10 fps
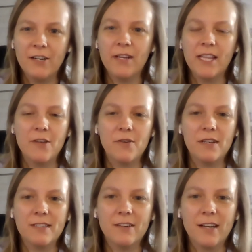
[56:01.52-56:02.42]
knowing that you
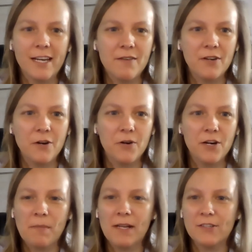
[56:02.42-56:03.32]
can still kind of go to
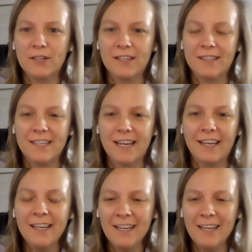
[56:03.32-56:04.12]
your mentor and say,